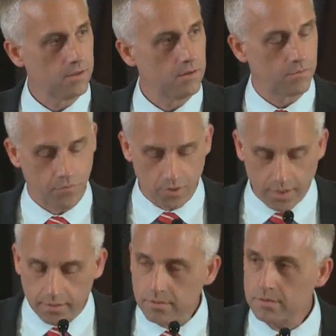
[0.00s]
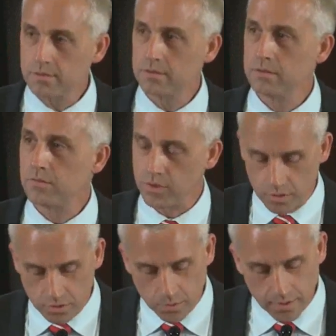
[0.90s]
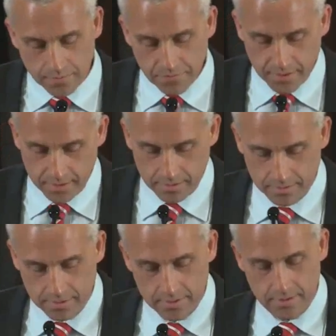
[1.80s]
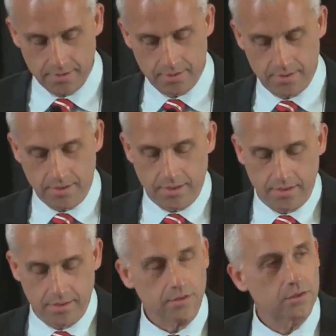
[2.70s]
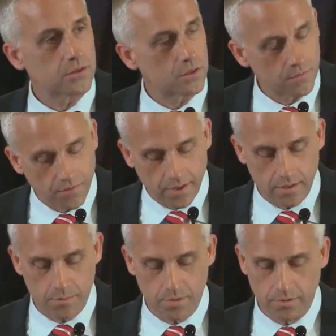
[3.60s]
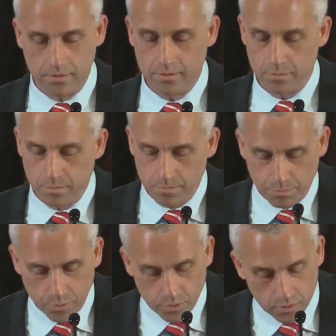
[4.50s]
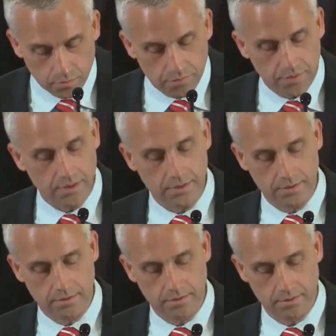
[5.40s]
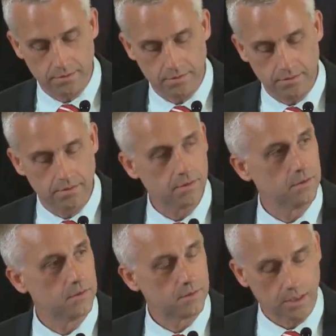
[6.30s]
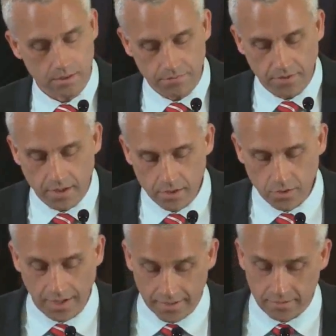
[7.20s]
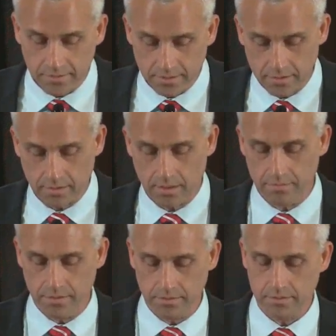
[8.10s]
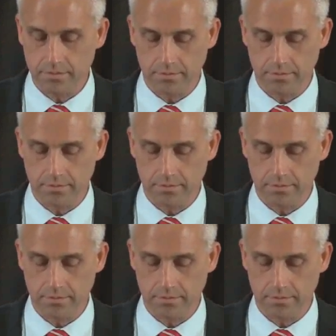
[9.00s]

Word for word: For us, for those who have faith, it's certifiable proof that the Father and the Son love us.